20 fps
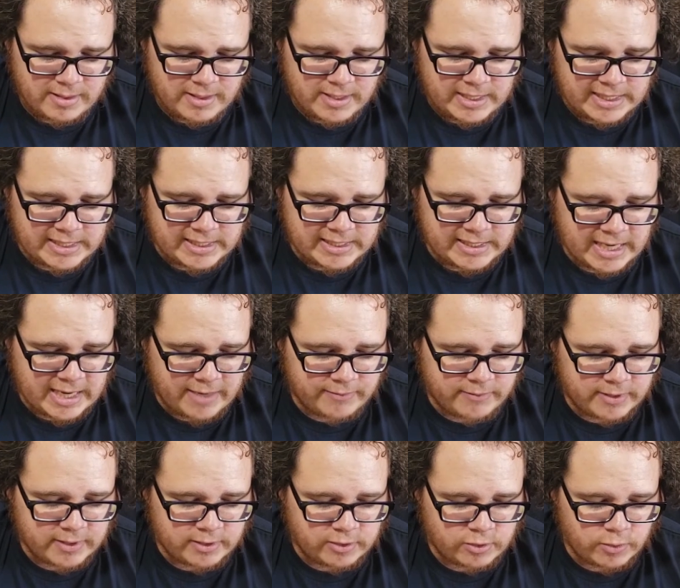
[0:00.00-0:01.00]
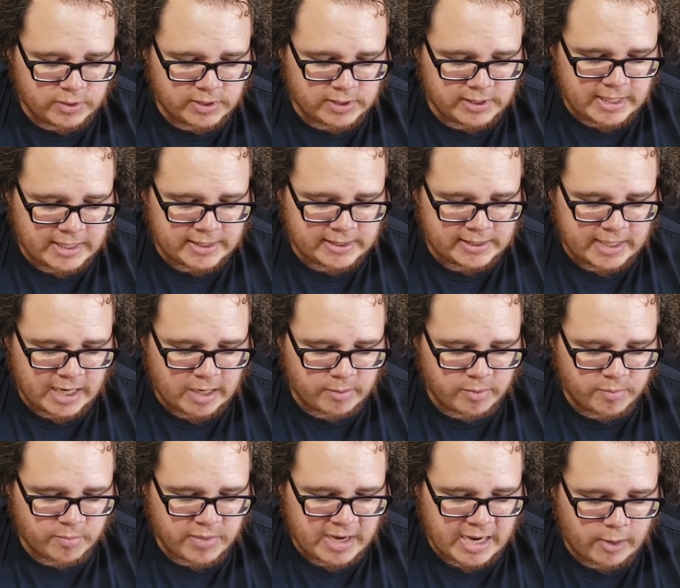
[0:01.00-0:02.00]
He saved it to his desktop
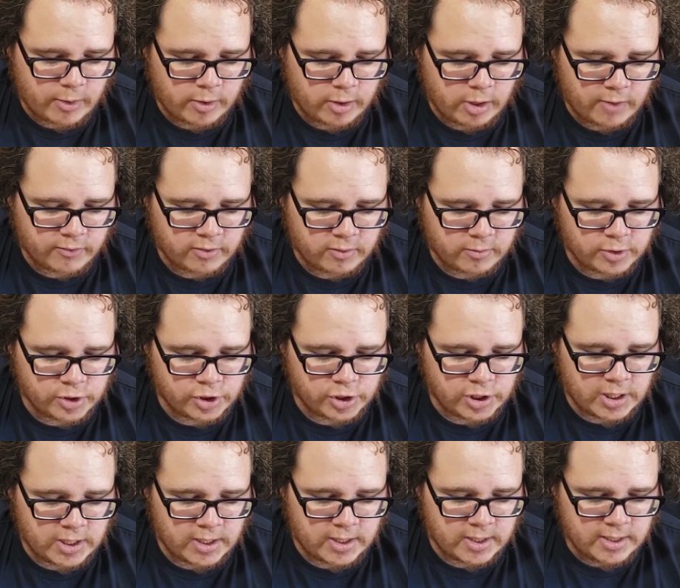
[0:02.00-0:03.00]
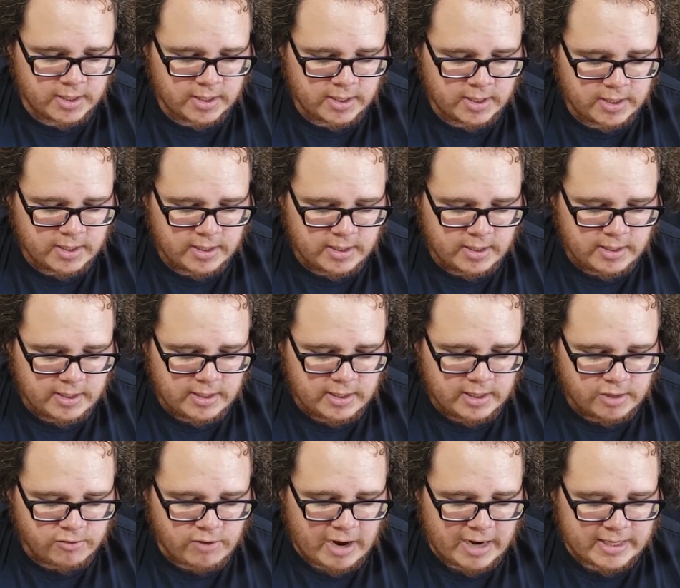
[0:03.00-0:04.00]
and powered off the machine.
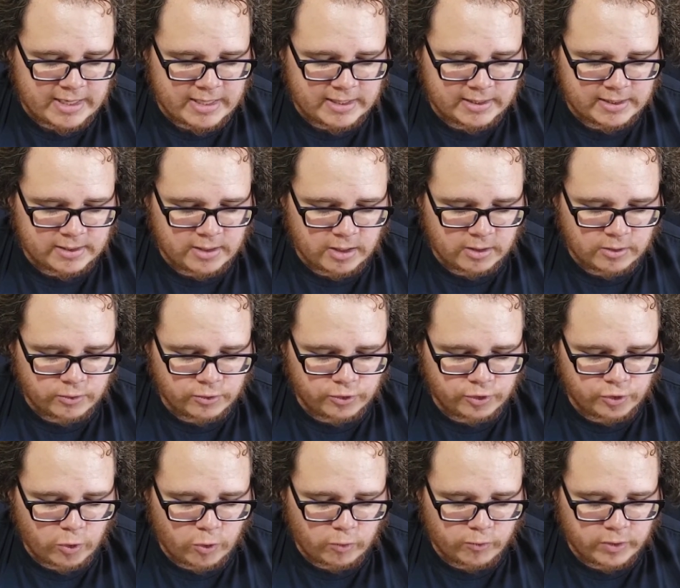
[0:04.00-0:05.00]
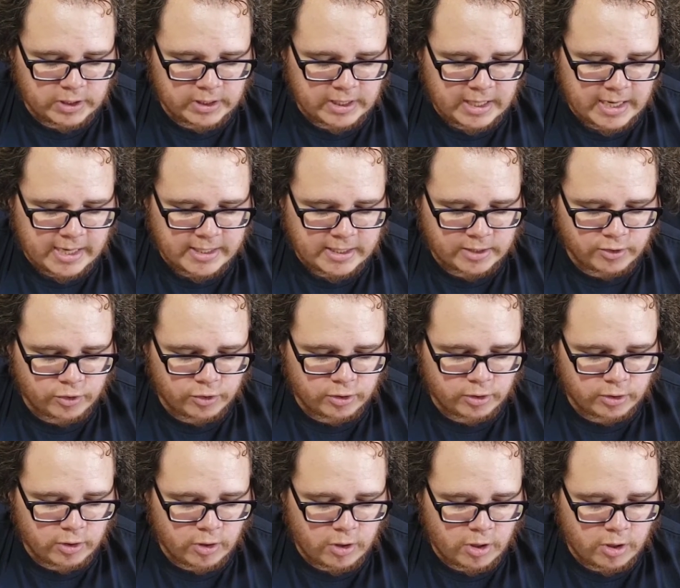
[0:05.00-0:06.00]
Cracking his knuckles, Joel reclined and took a
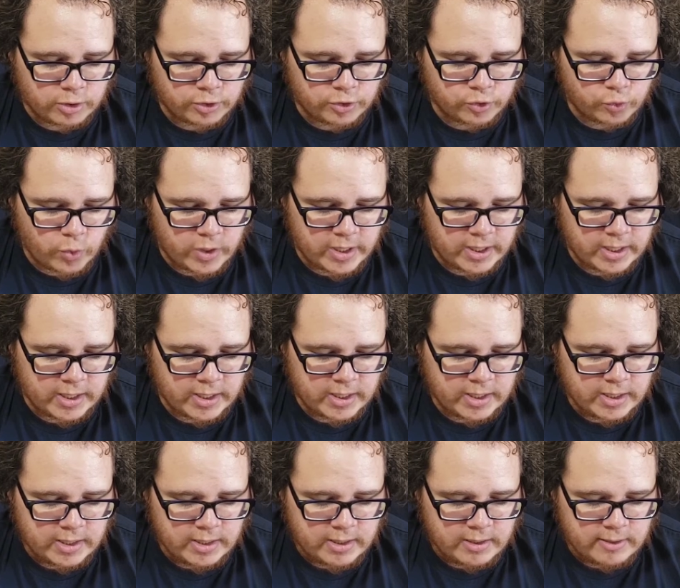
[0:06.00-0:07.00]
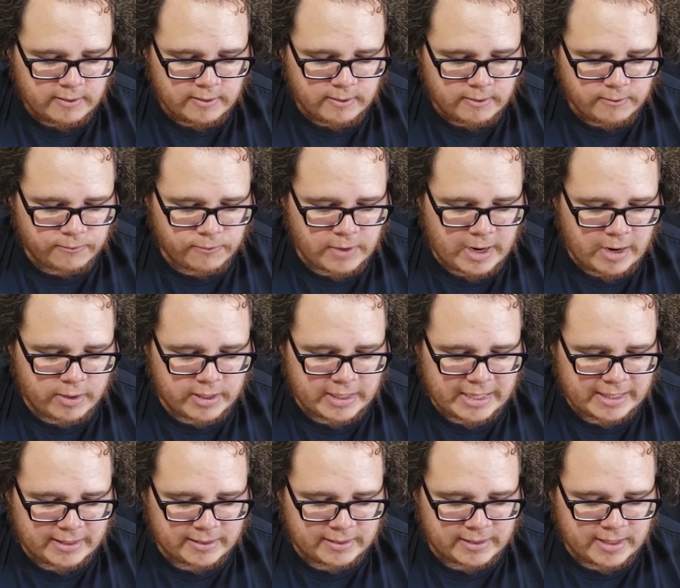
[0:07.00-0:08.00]
long swig, frowning
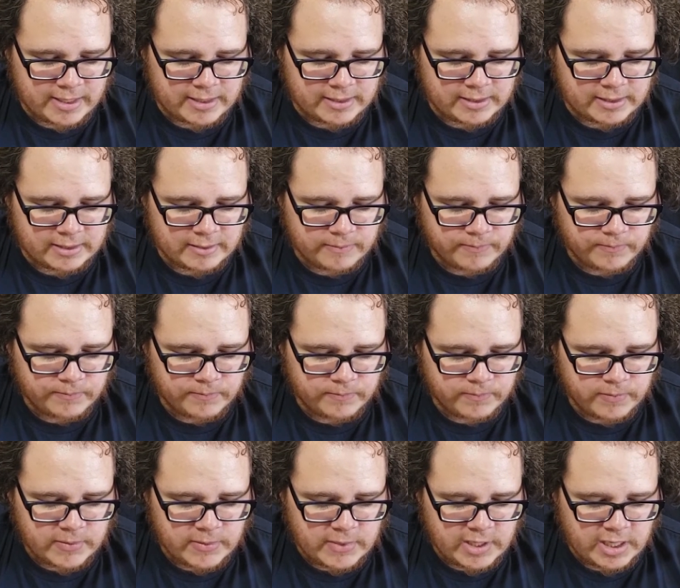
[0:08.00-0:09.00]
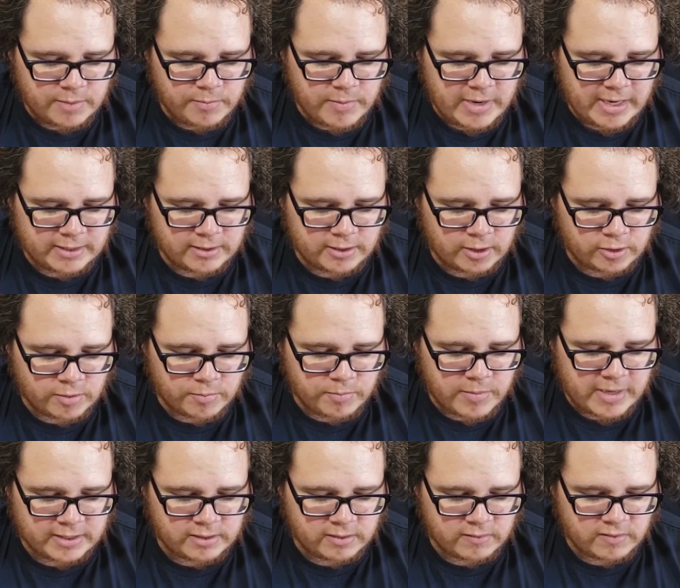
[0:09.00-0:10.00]
at the taste. He'd made such a
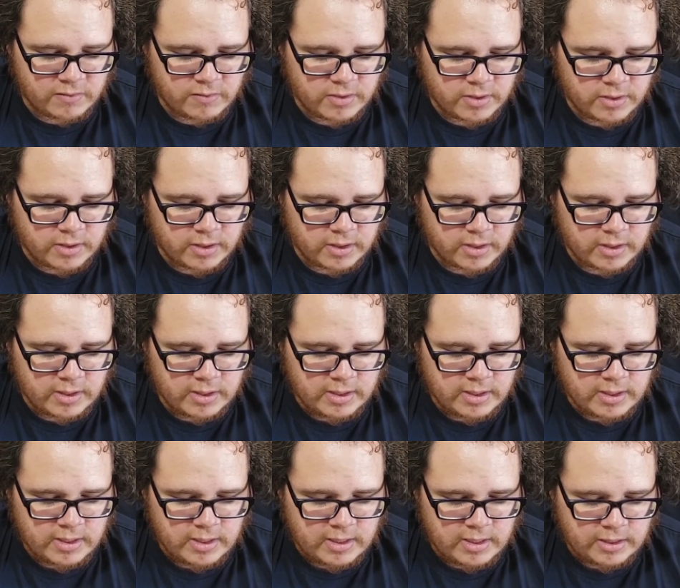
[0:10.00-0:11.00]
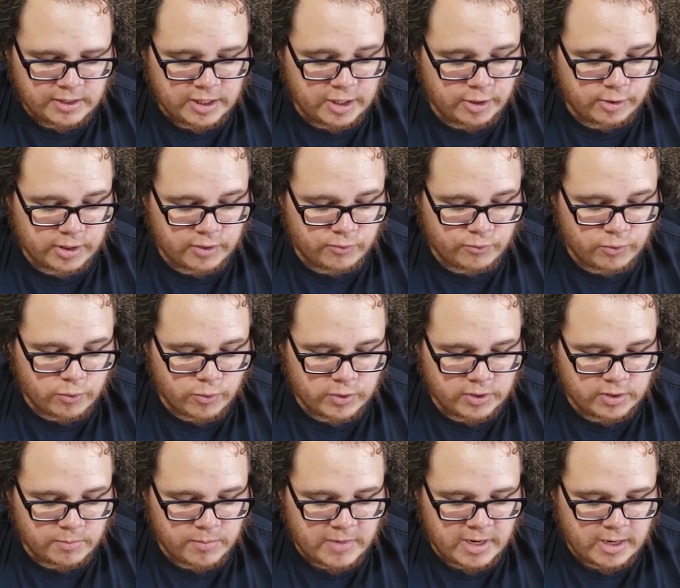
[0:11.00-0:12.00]
mess of everything, nearly
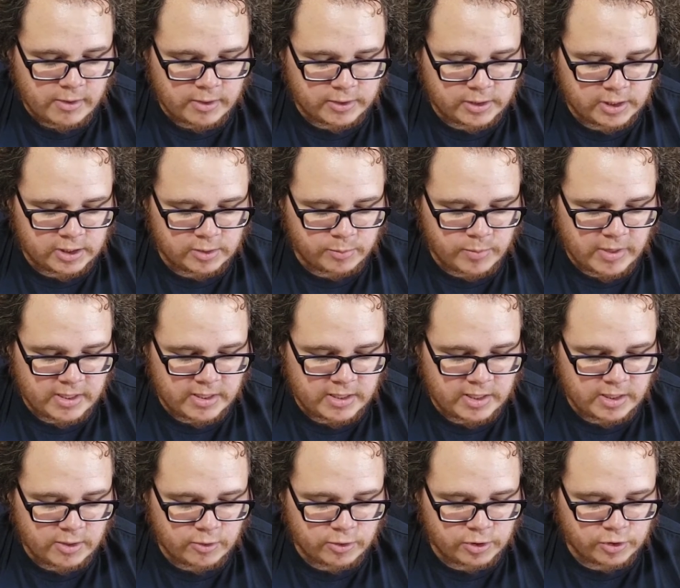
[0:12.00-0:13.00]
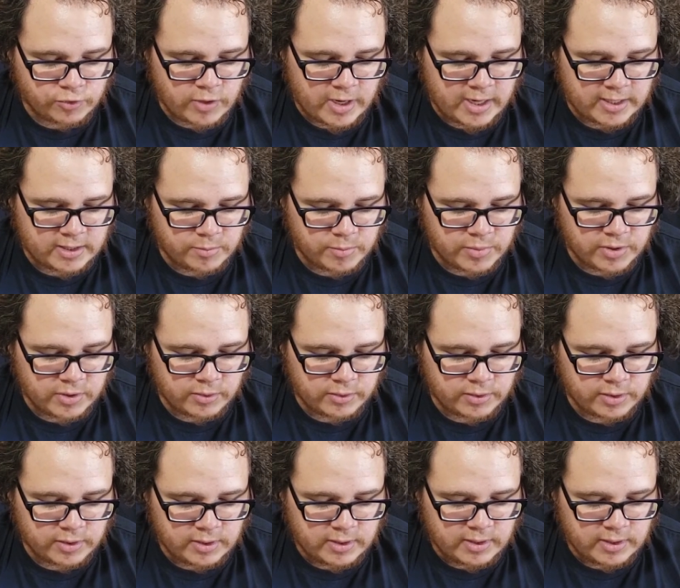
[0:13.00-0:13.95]
ruined a marriage he'd spent years trying to build.